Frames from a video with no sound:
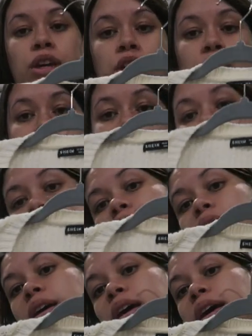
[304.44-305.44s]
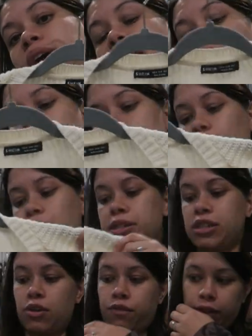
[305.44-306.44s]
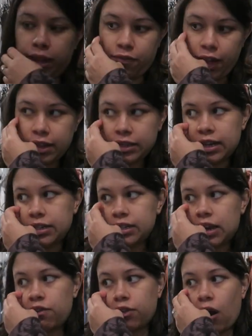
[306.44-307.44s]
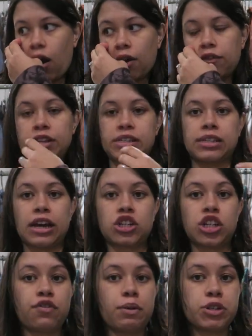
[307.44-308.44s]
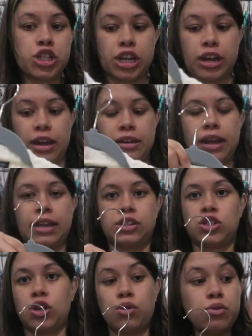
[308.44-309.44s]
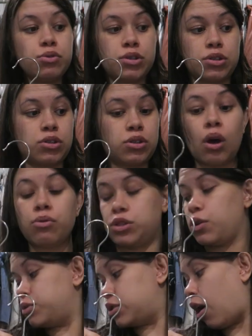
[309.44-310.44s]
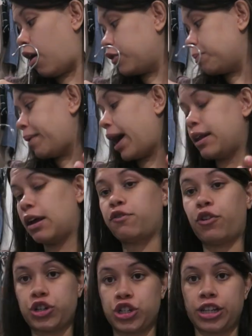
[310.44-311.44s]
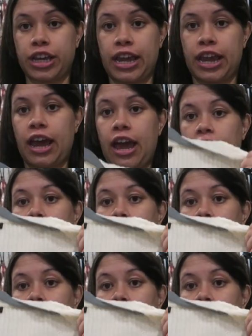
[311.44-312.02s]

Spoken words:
cute. I thought it was cute for like Valentine's Day, for the office. It's actually from Shein. It's so soft, but unfortunately,